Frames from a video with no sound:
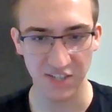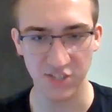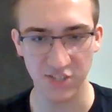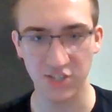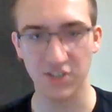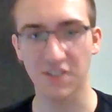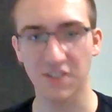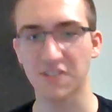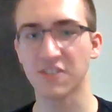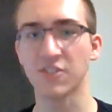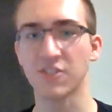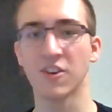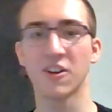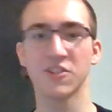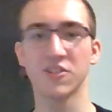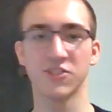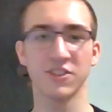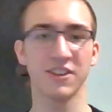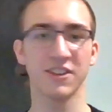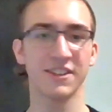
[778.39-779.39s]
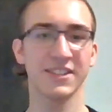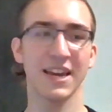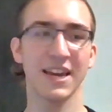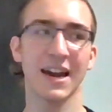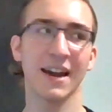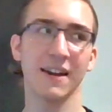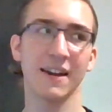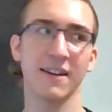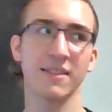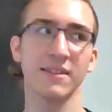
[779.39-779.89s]
She got the nausea
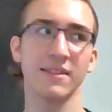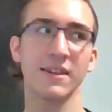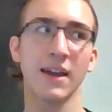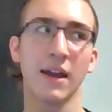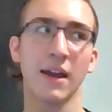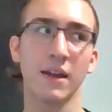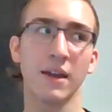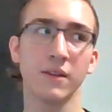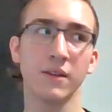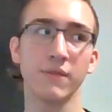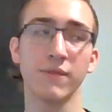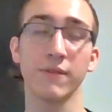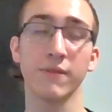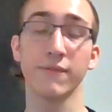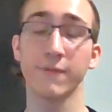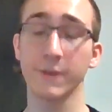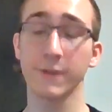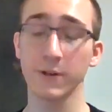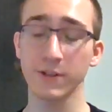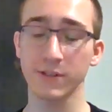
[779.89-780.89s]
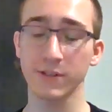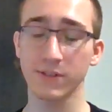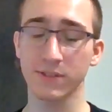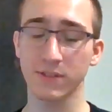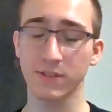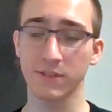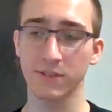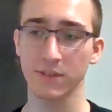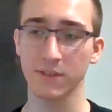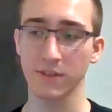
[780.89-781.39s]
attack at the end of the
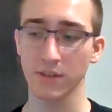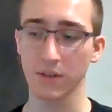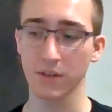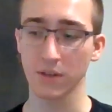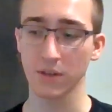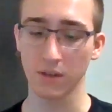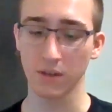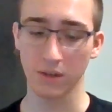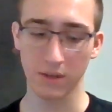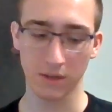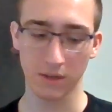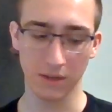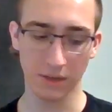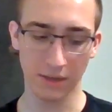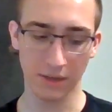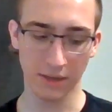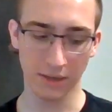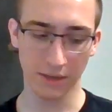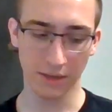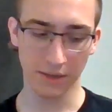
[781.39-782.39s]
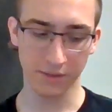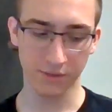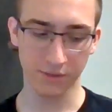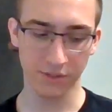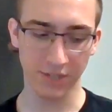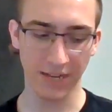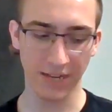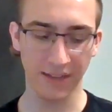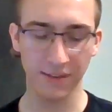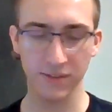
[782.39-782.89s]
first
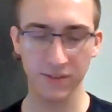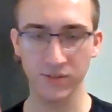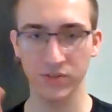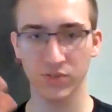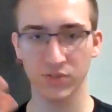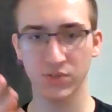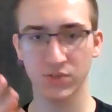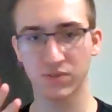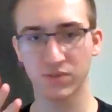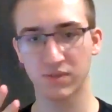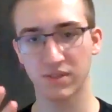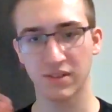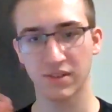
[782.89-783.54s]
challenge.